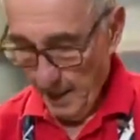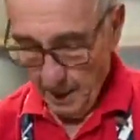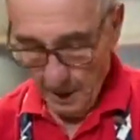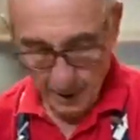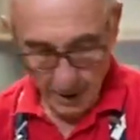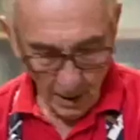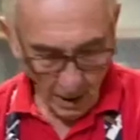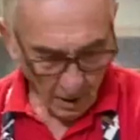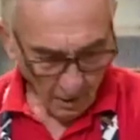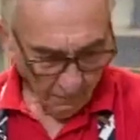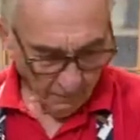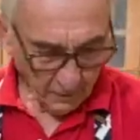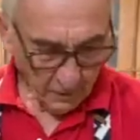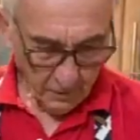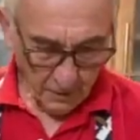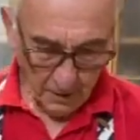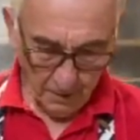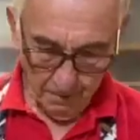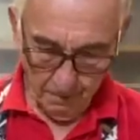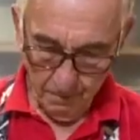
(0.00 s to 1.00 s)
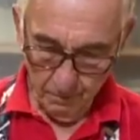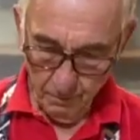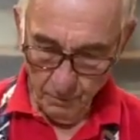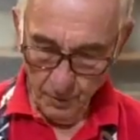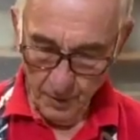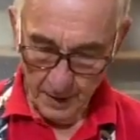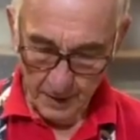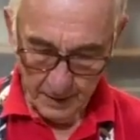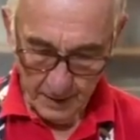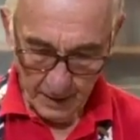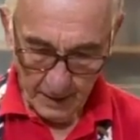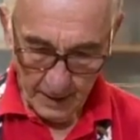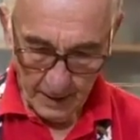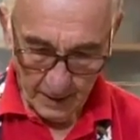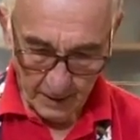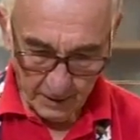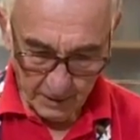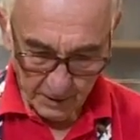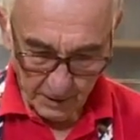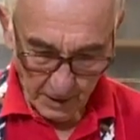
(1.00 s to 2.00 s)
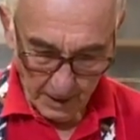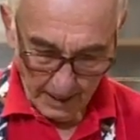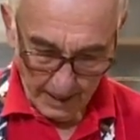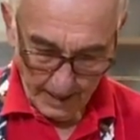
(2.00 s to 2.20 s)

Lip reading: And now we're going to break the eggs.